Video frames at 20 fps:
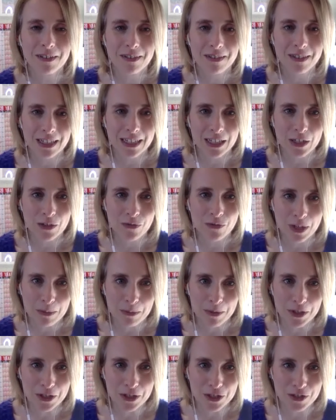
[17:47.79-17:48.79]
Thank you very
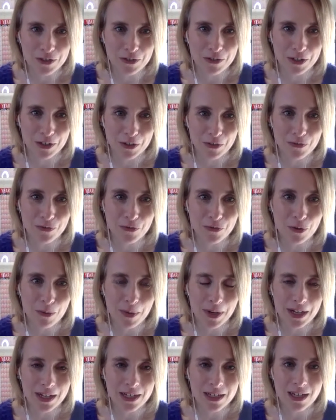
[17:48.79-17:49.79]
much, for
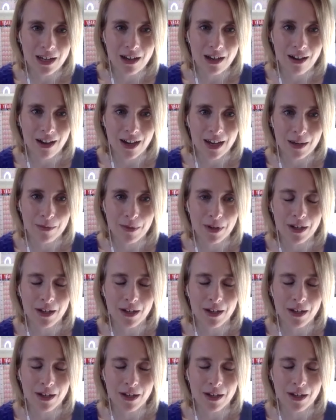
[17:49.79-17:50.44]
my time.